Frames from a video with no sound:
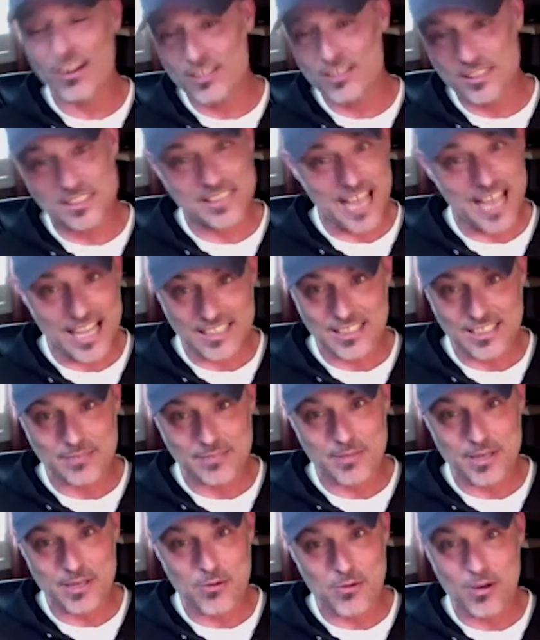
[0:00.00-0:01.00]
he's asking
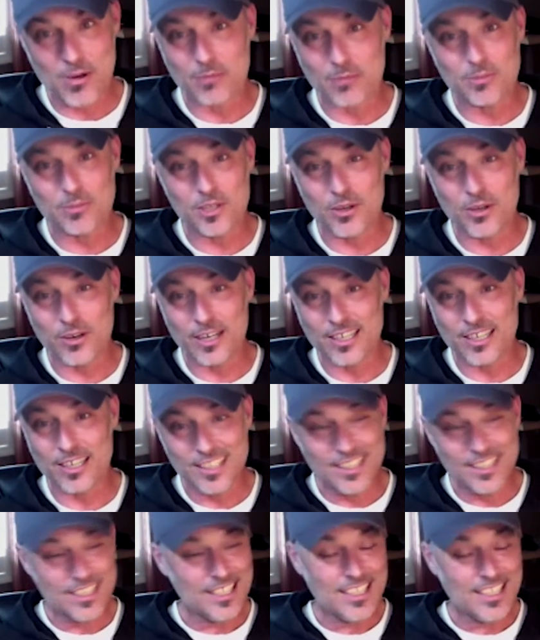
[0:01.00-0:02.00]
me what I'm doing.
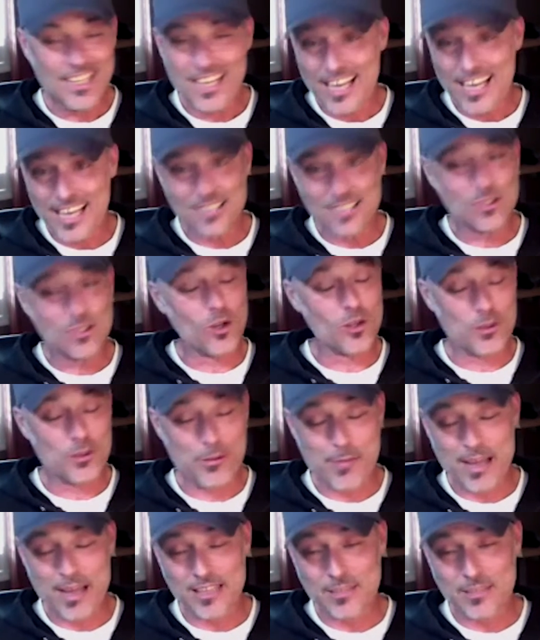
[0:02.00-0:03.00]
I told him
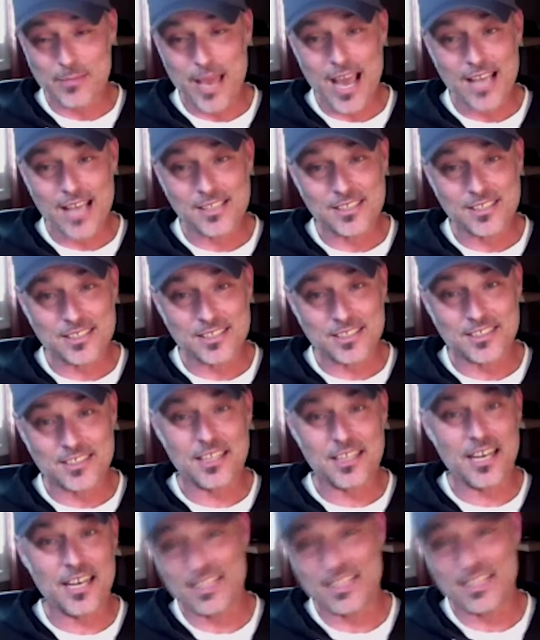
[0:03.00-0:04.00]
about the masks.
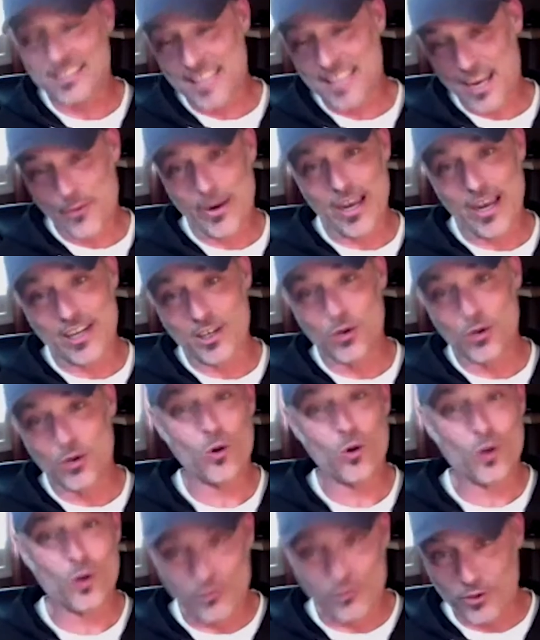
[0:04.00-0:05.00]
The next day we had an
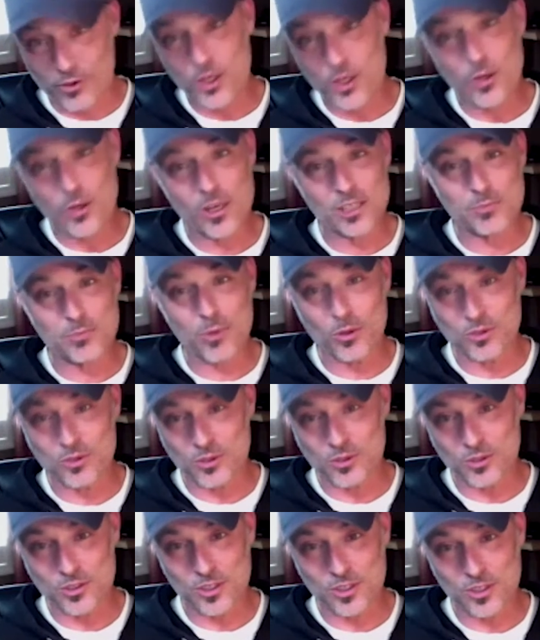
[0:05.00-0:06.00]
order for U.S.
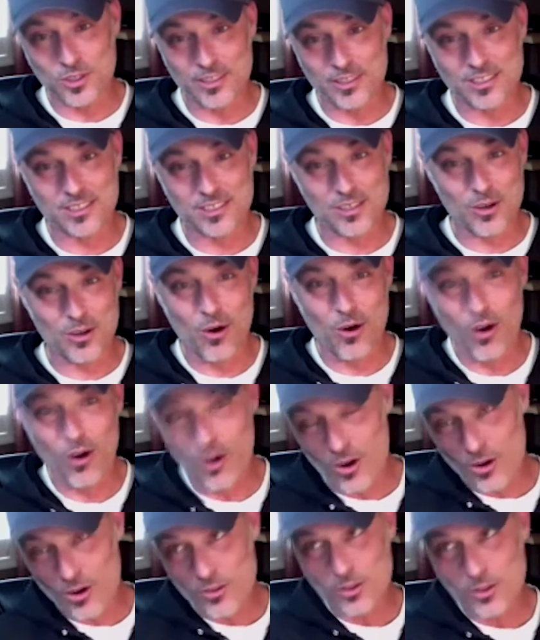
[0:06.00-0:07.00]
Postal Service. So
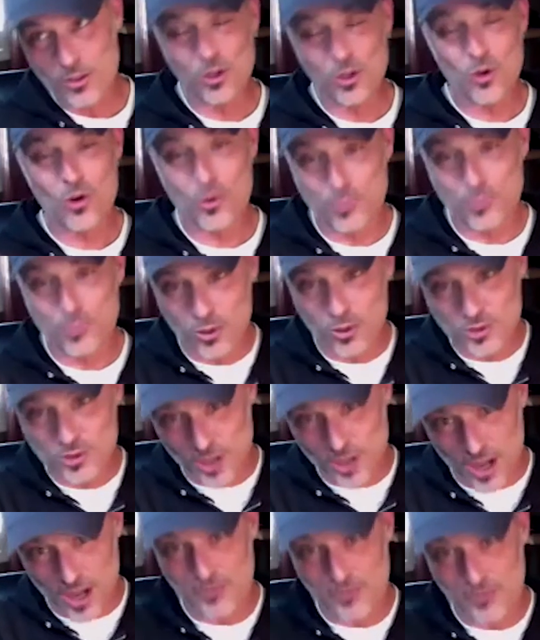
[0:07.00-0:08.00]
all the local post
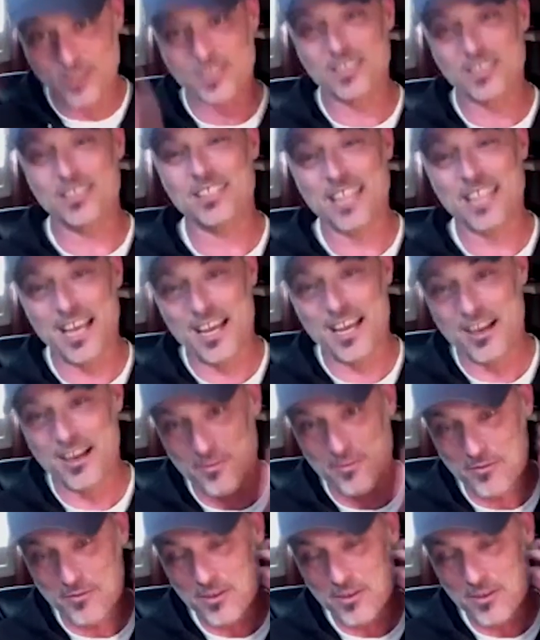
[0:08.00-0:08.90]
offices have